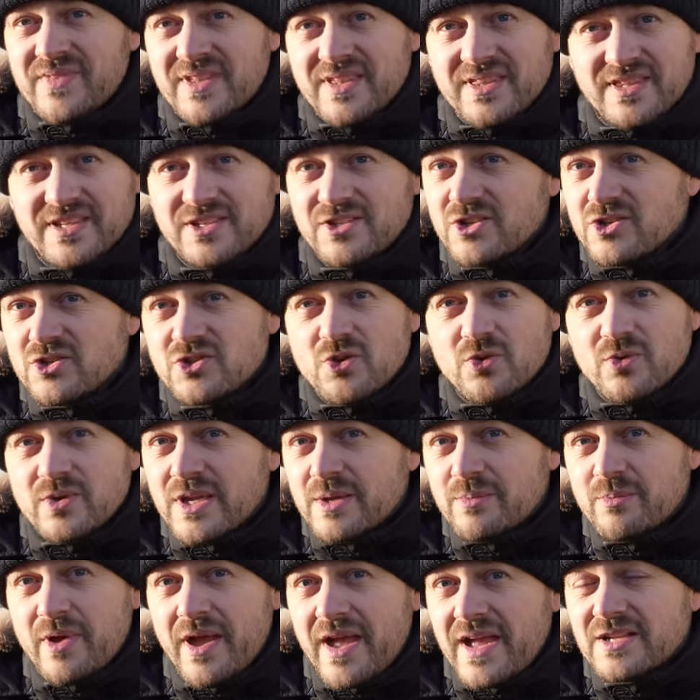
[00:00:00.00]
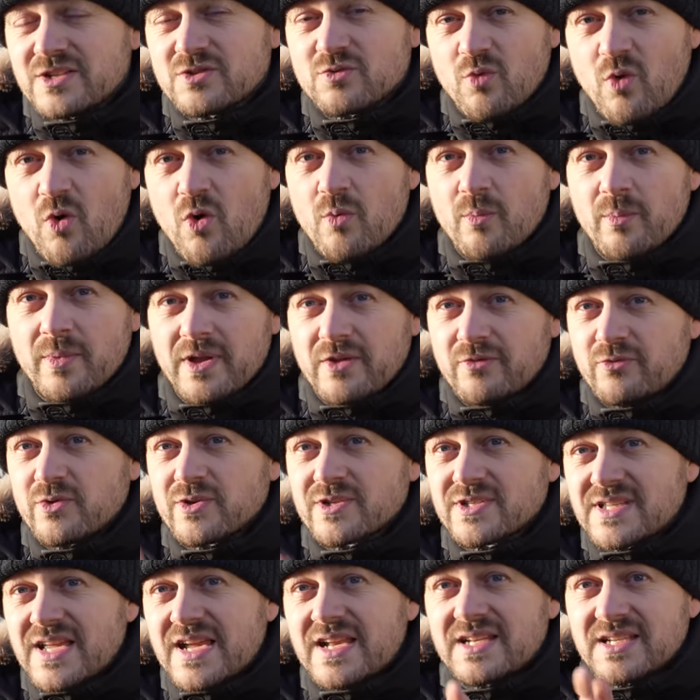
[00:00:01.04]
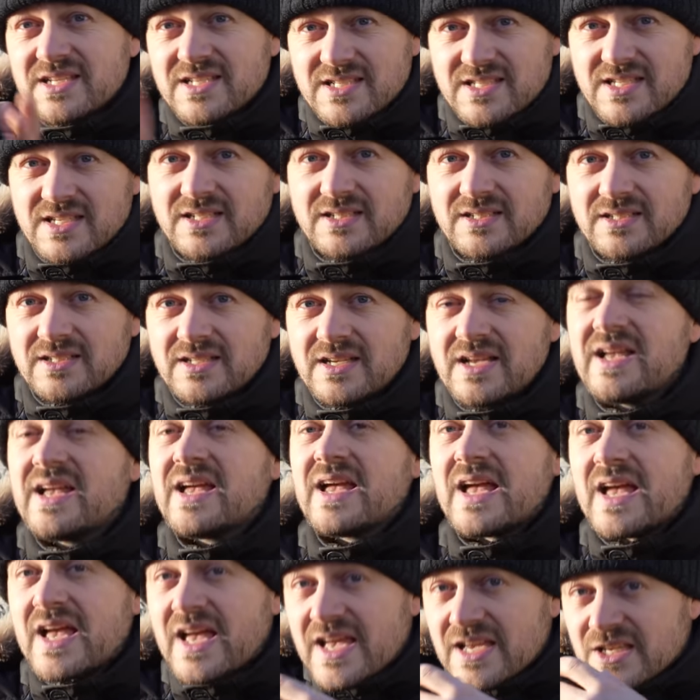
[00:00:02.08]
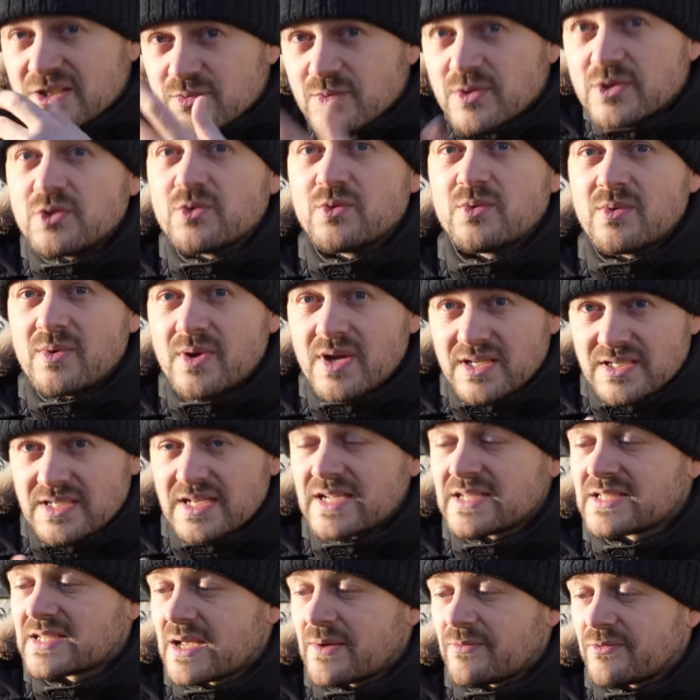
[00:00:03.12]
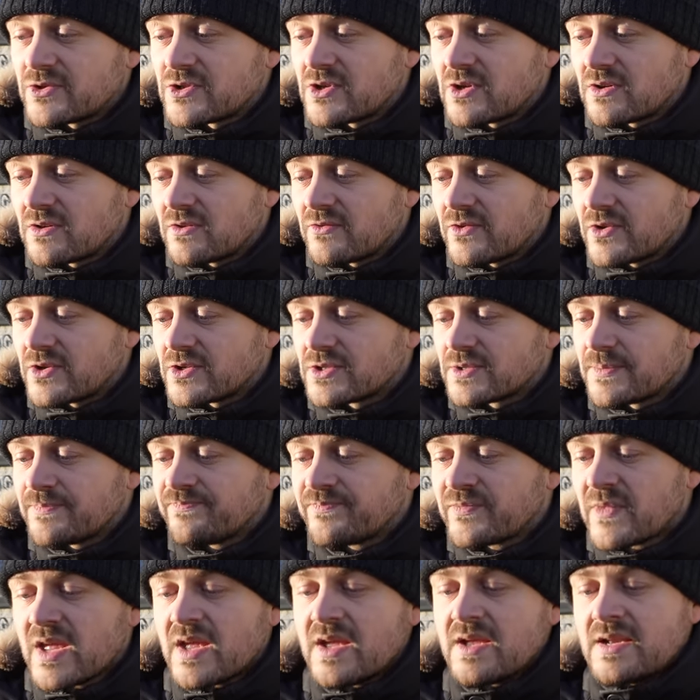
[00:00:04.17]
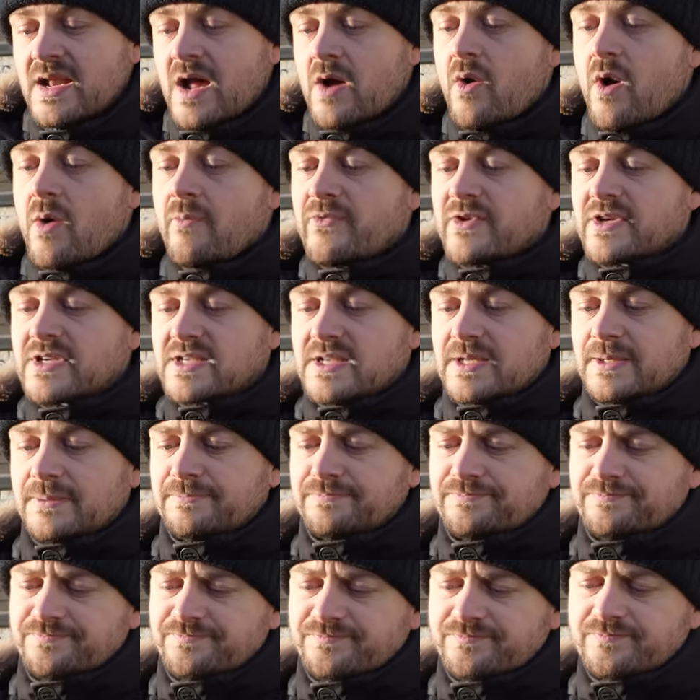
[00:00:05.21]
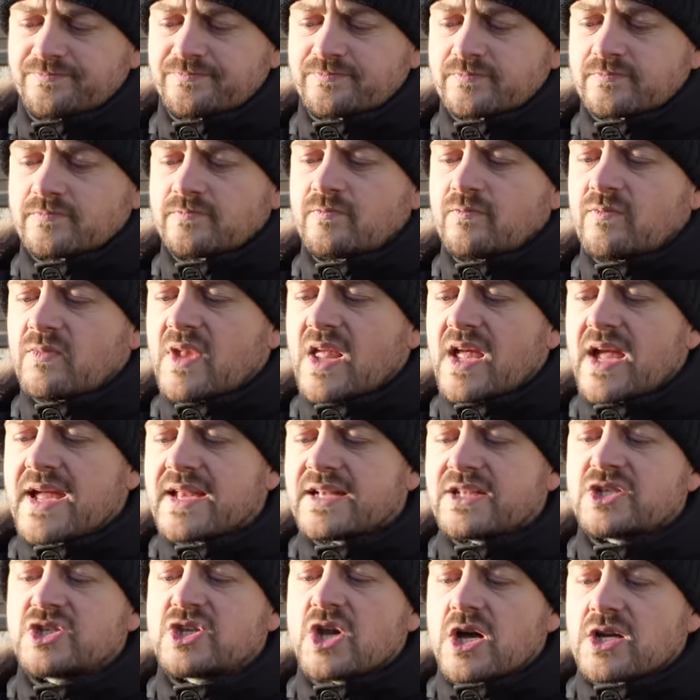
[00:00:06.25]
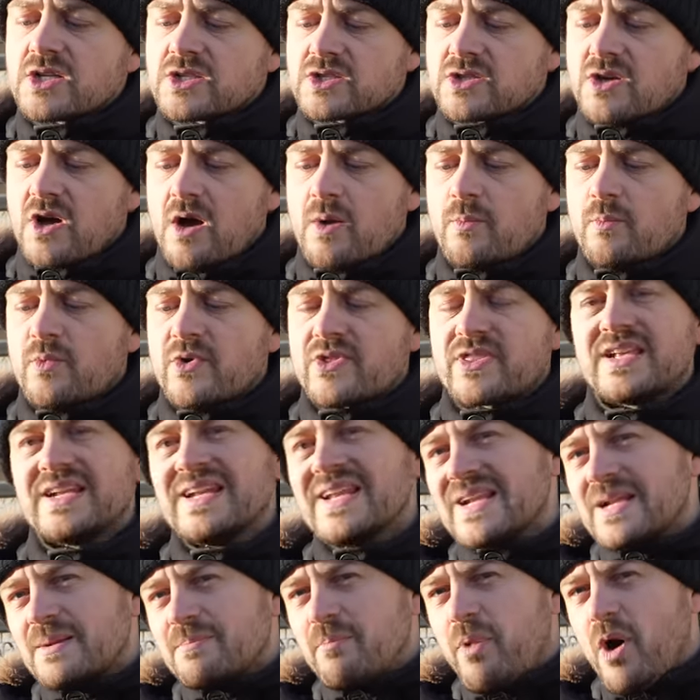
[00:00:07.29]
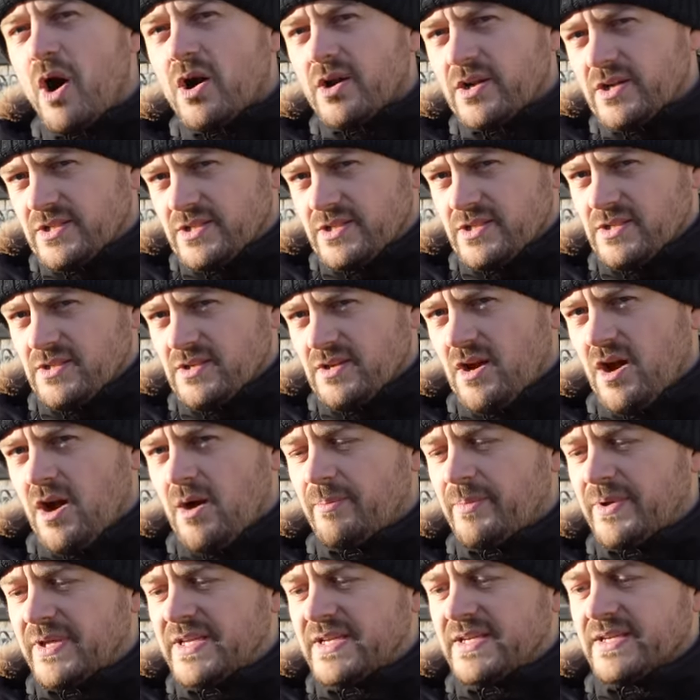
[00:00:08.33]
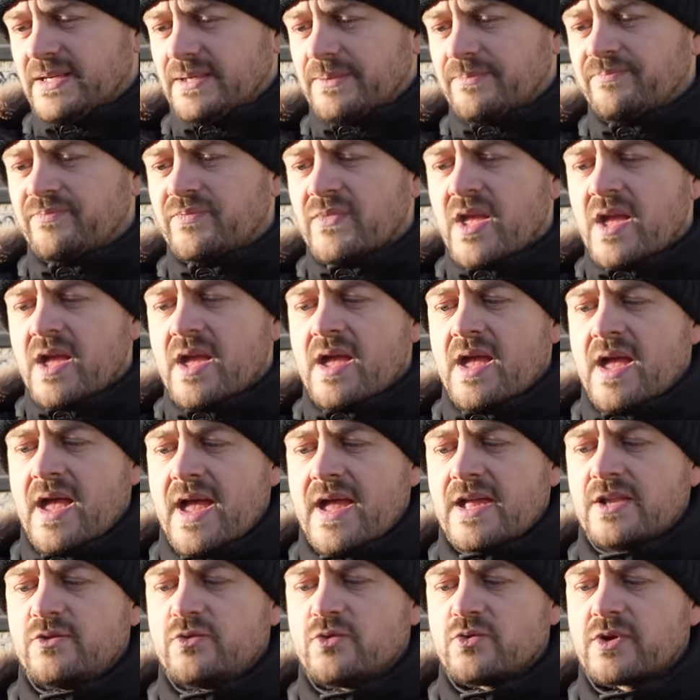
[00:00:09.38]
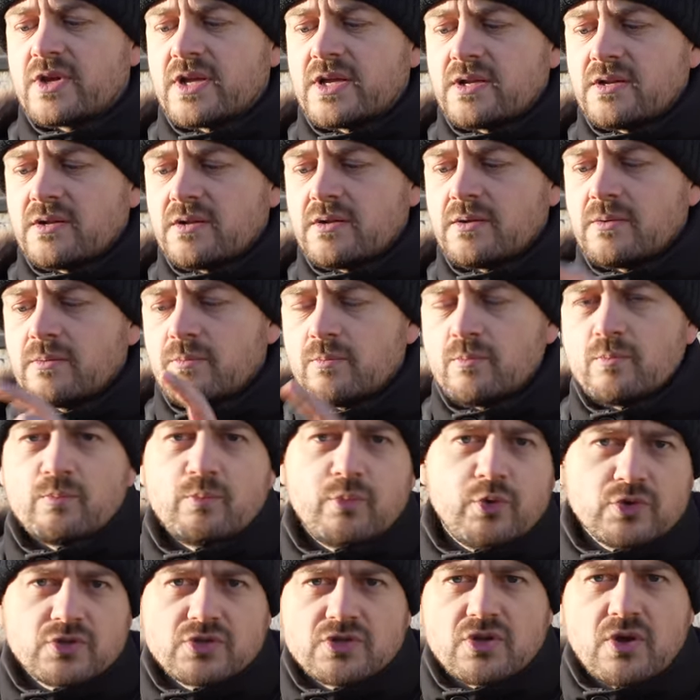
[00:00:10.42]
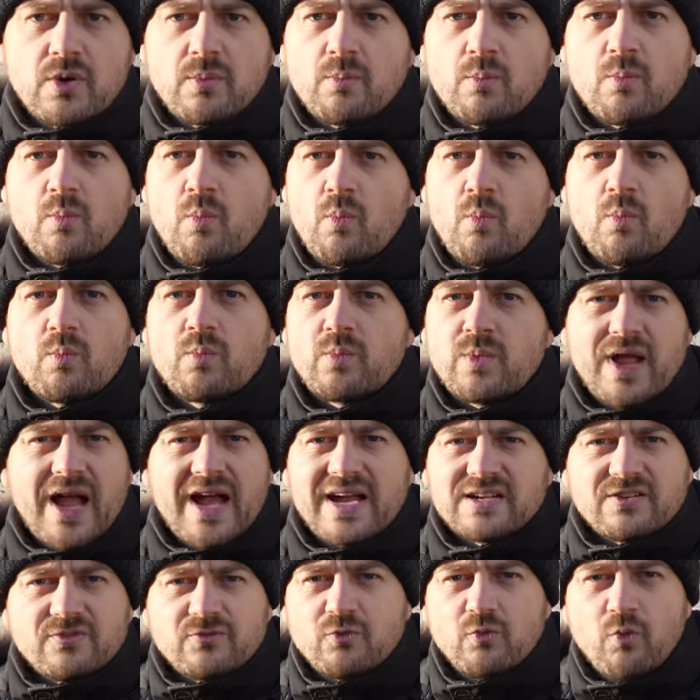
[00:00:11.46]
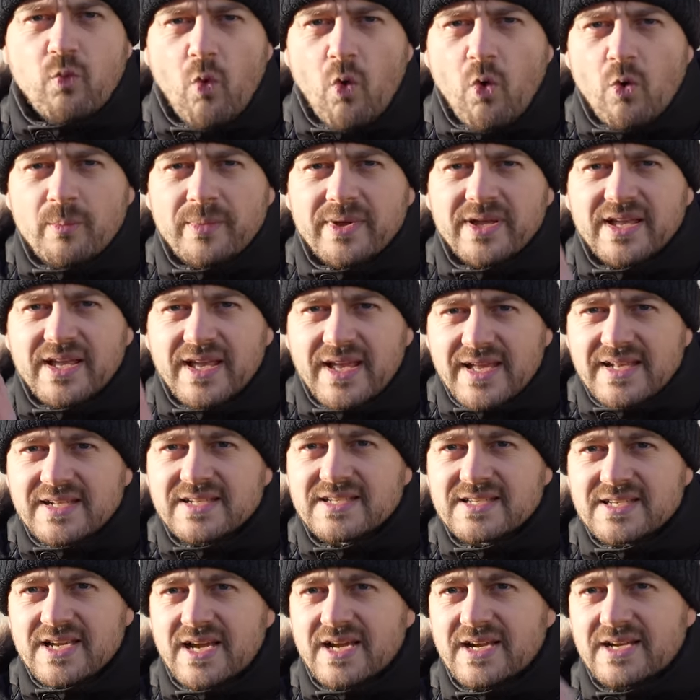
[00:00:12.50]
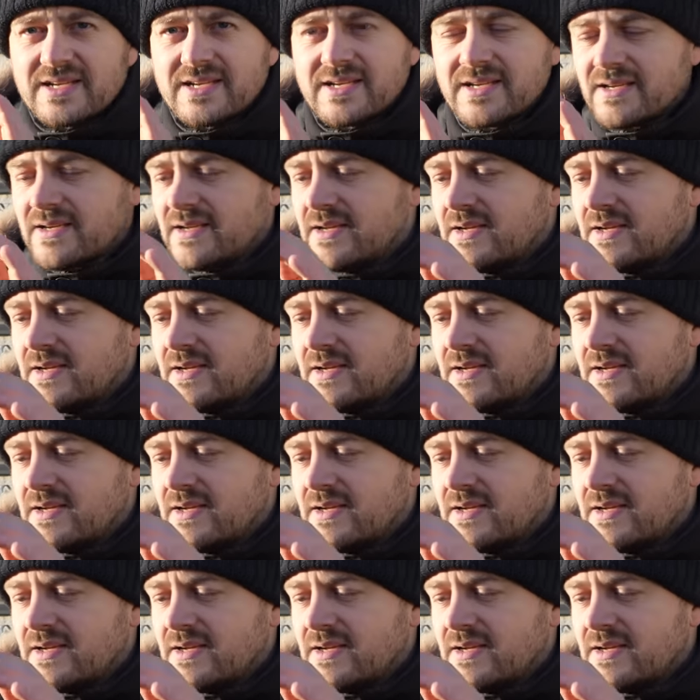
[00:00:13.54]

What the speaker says: They just don't keep your hands warm if you're standing still, as we do as landscape photographers. Now, obviously, it does come with a little pocket up here, and you can put some kind of warming inside